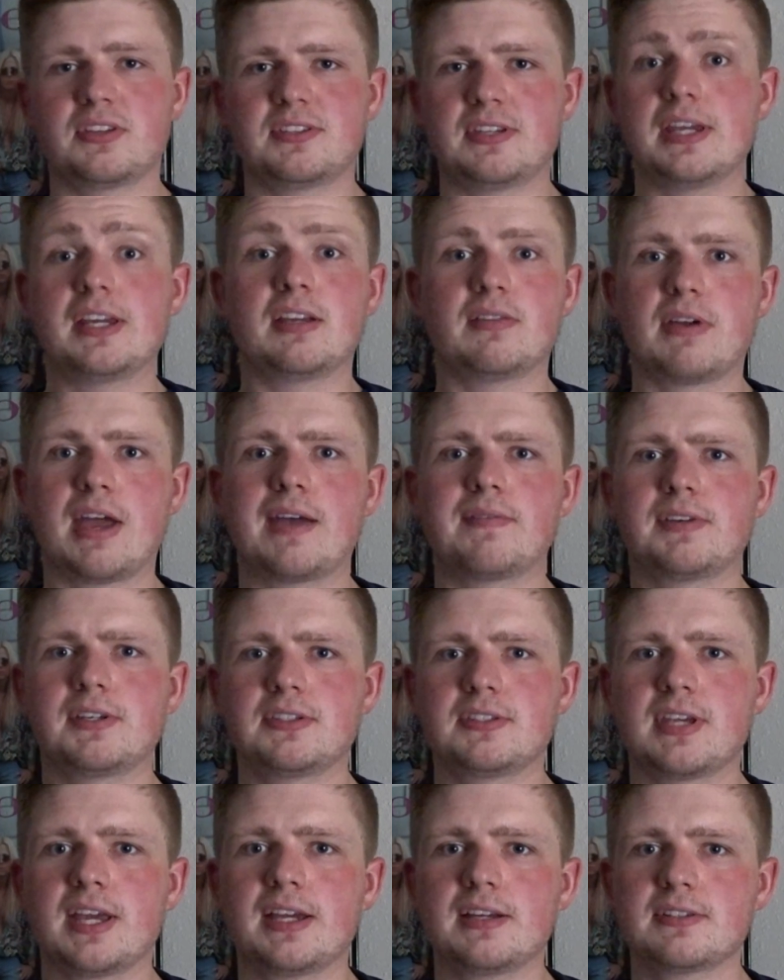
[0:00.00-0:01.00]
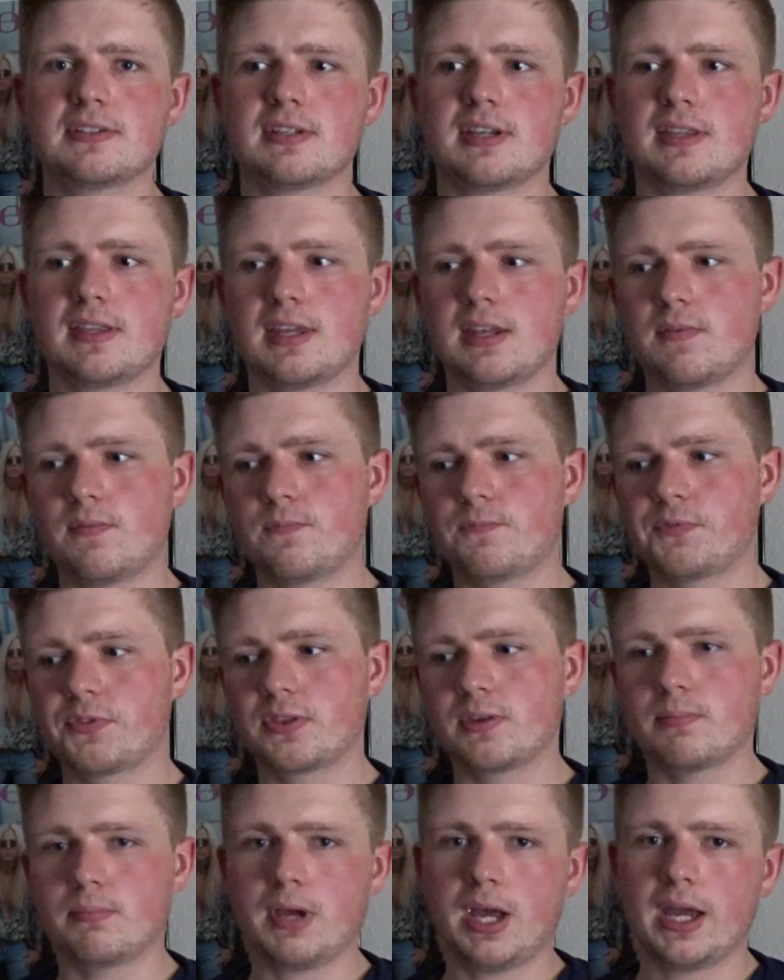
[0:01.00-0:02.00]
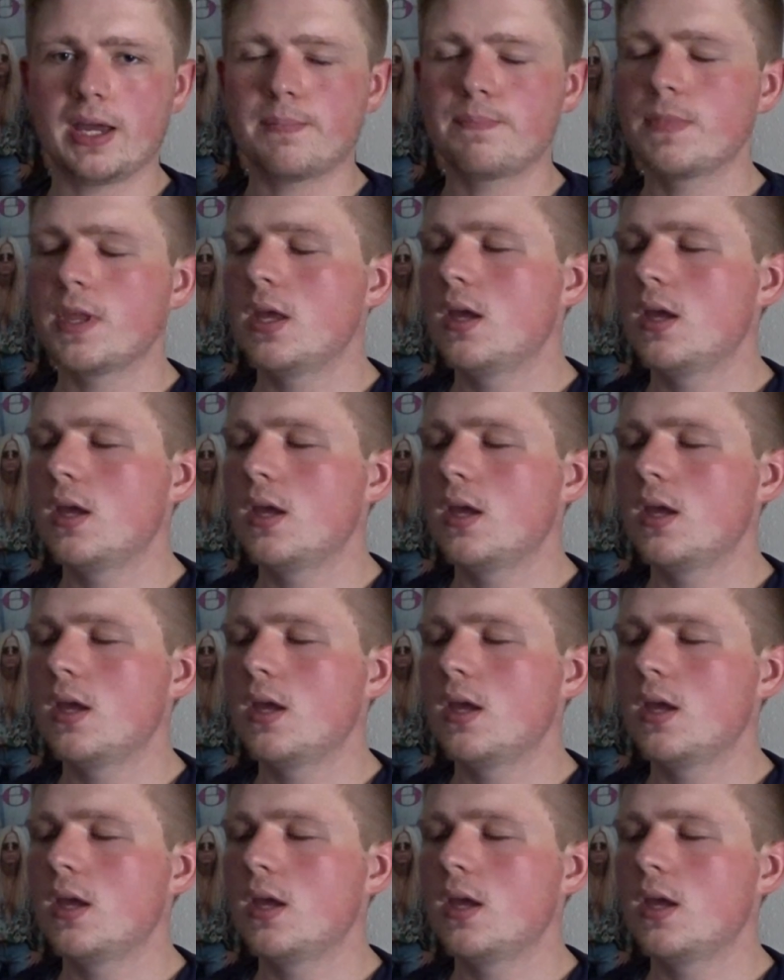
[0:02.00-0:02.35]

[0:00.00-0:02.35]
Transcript: sake of having sex, and then bye.